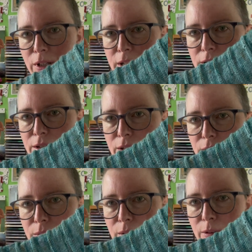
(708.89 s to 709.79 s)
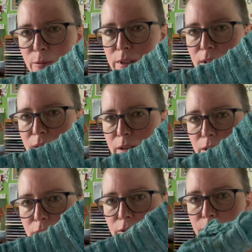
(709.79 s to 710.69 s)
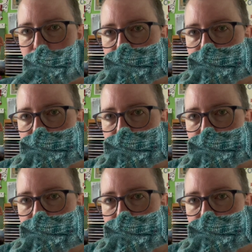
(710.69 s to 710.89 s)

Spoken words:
into the world of